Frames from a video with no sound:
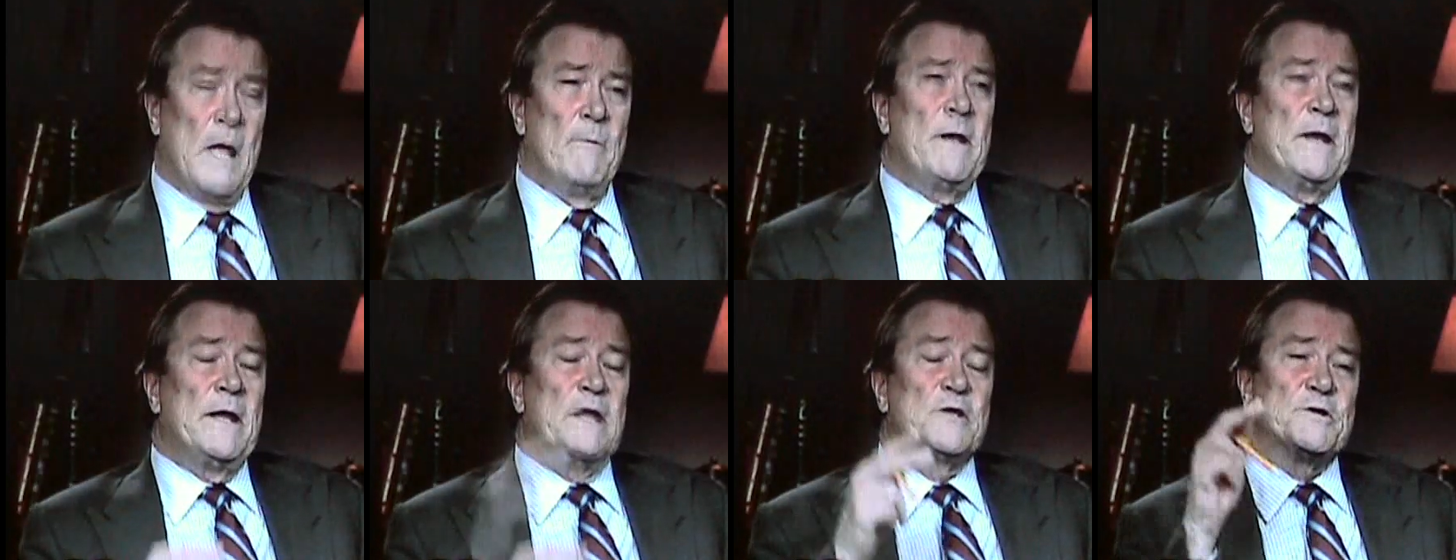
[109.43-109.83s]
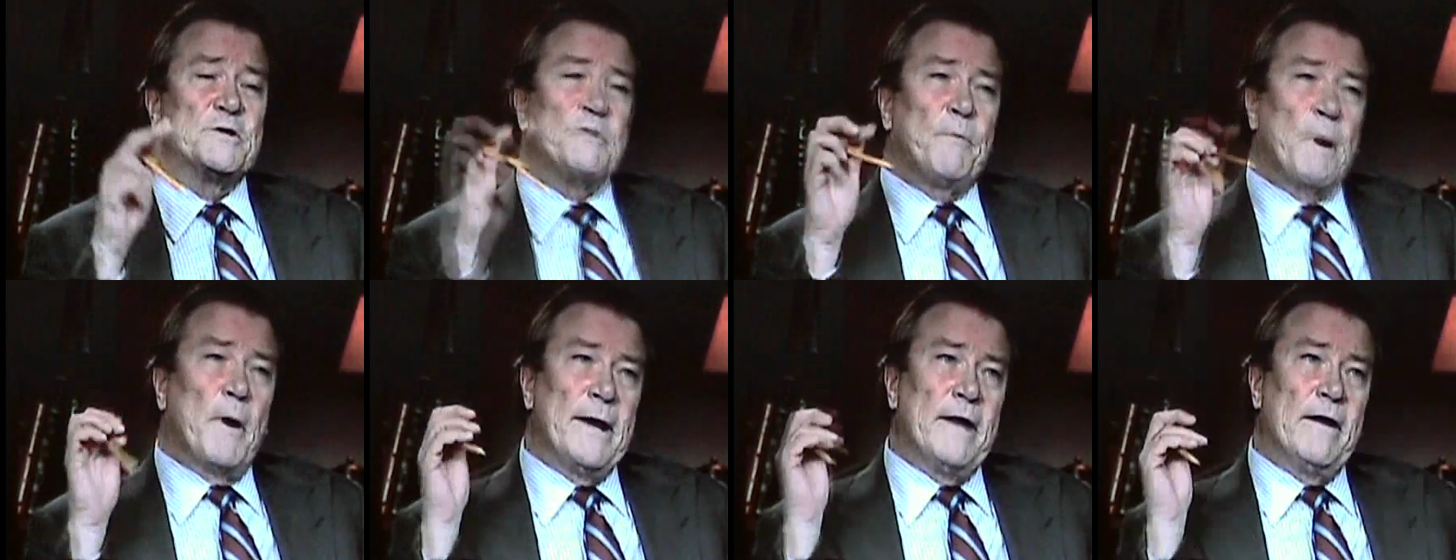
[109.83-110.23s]
And in
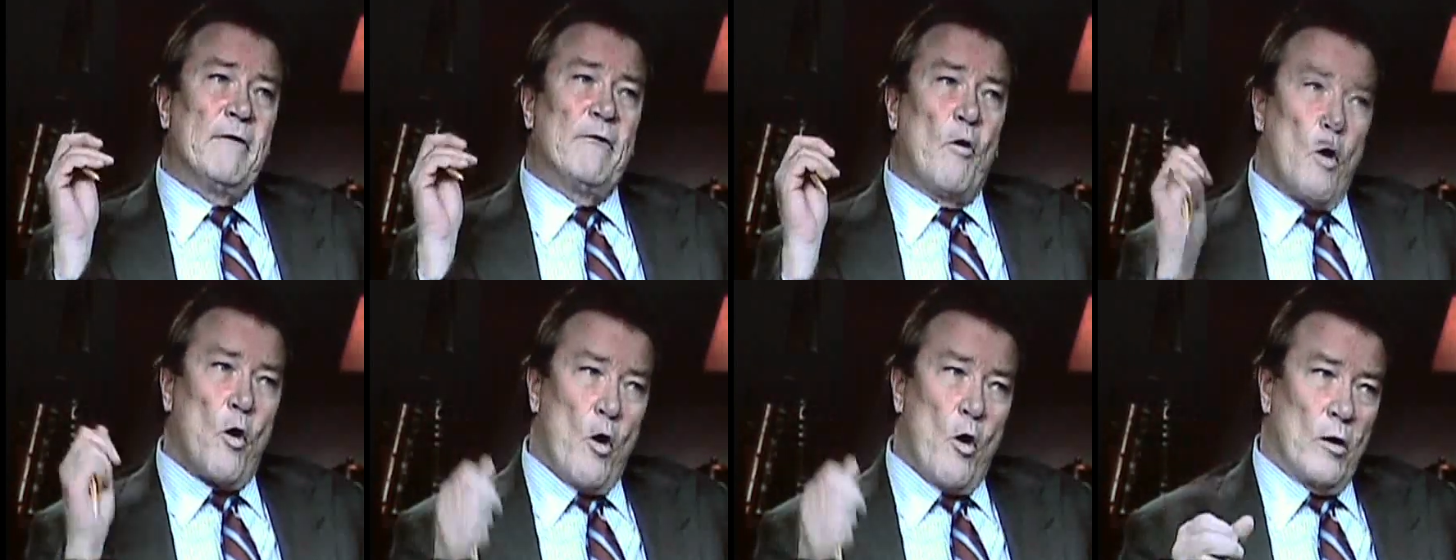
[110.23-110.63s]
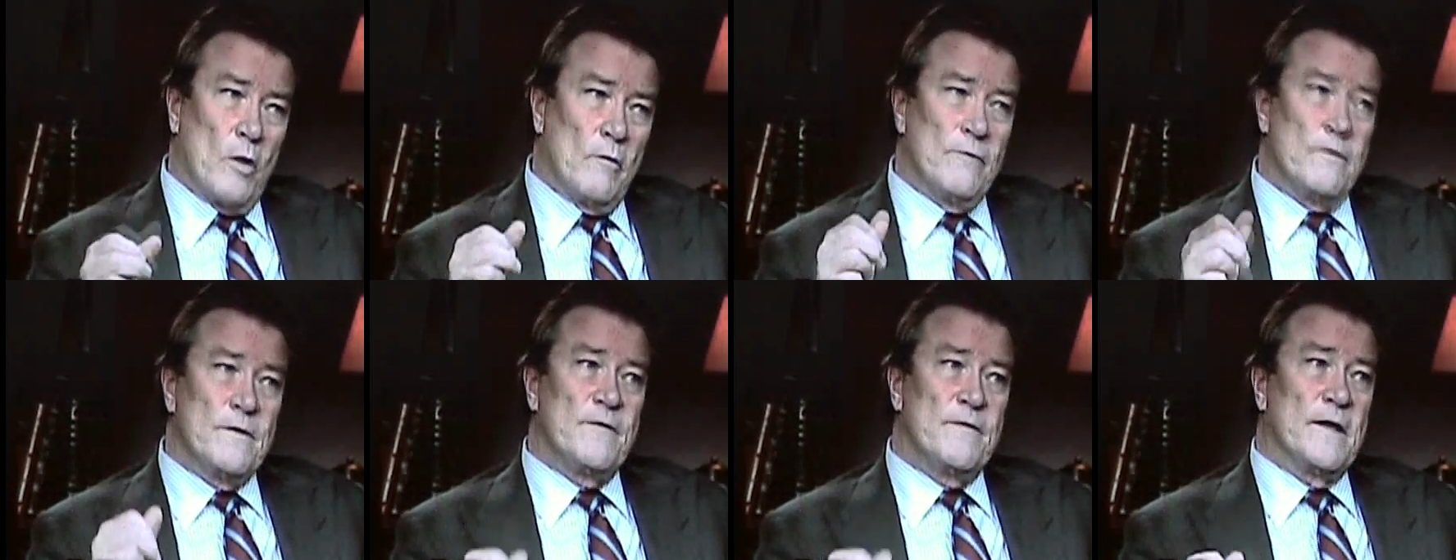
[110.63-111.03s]
spite of all
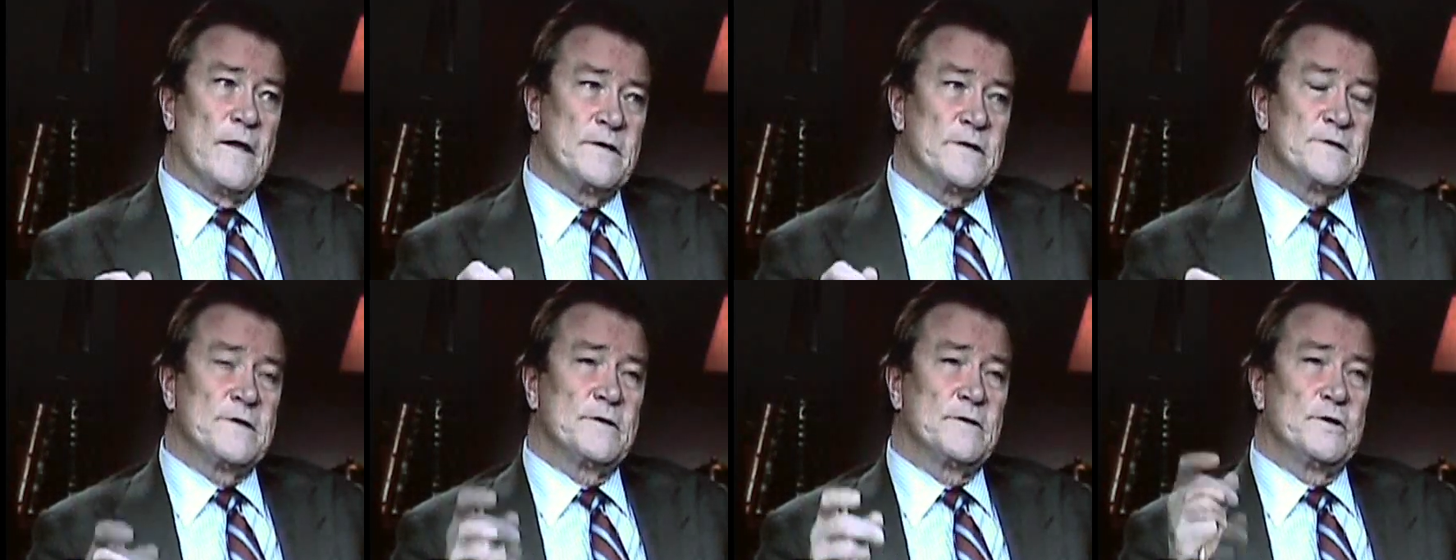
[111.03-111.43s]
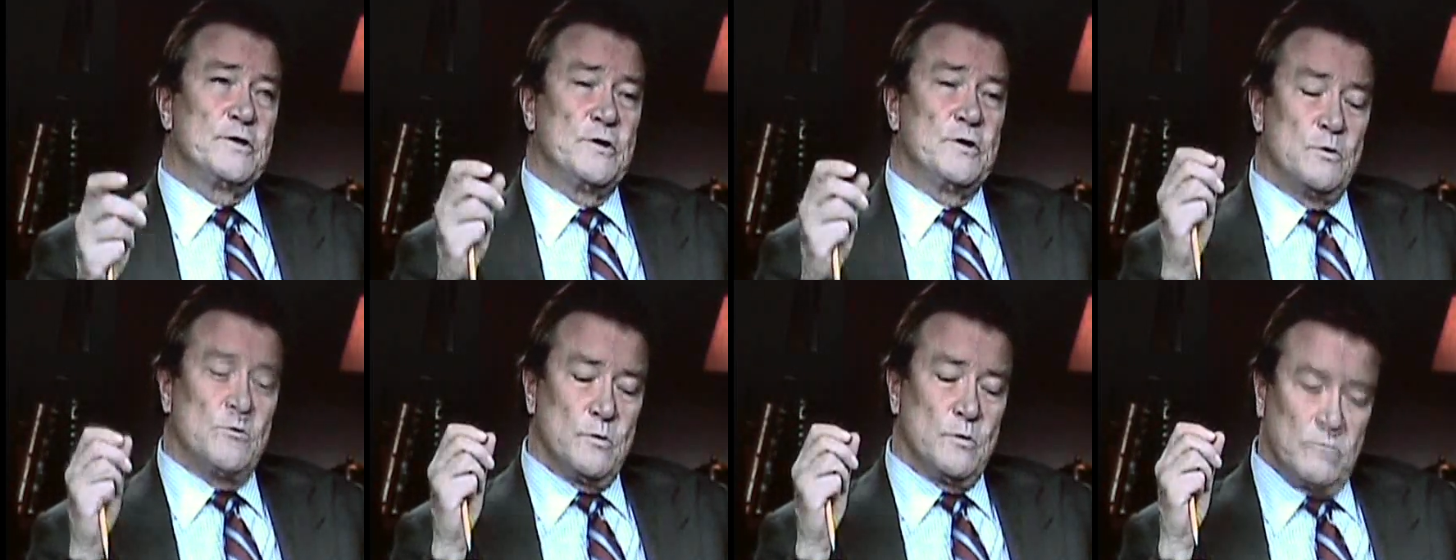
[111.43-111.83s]
of the things that
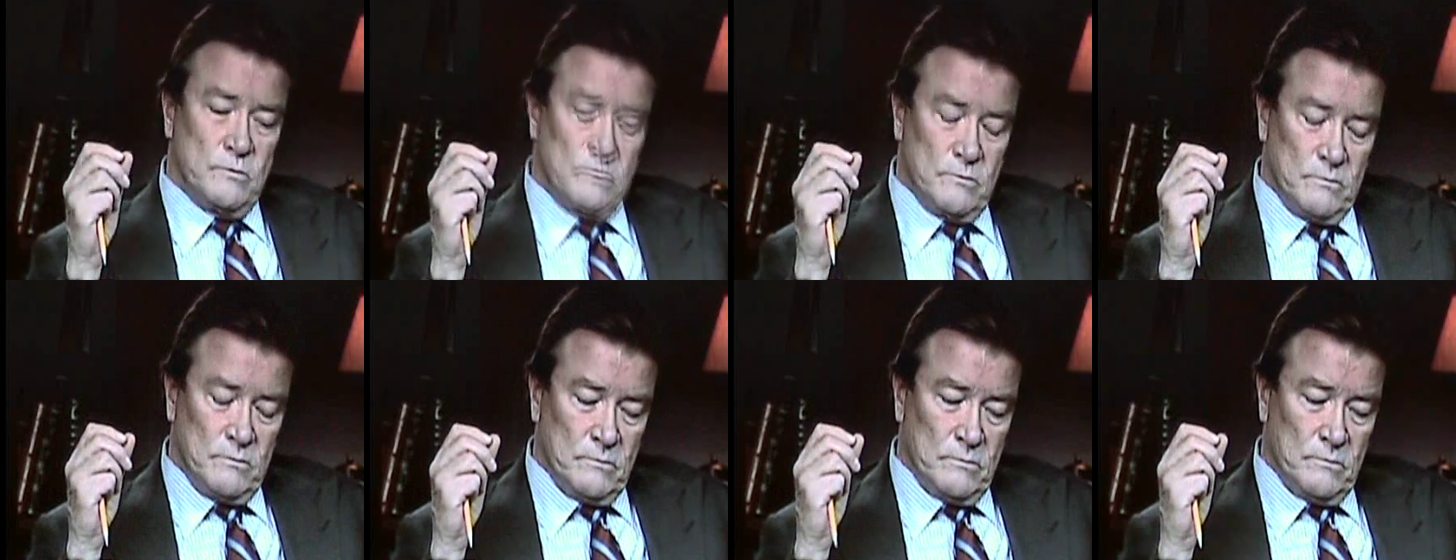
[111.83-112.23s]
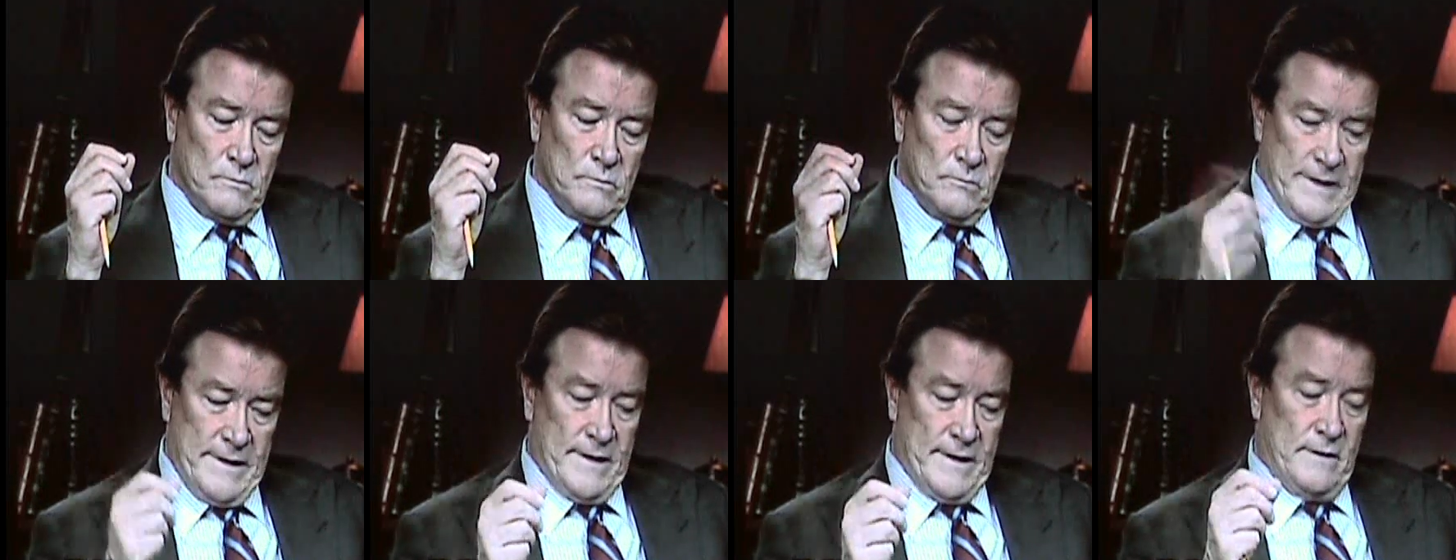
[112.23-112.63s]
you
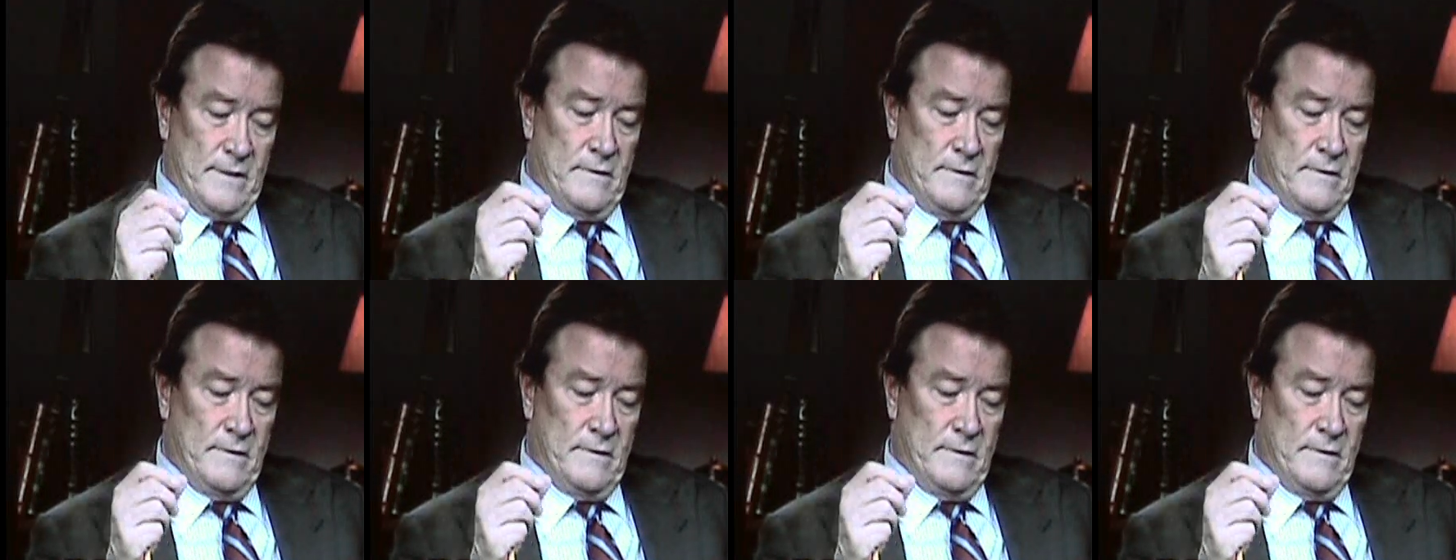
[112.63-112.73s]
did,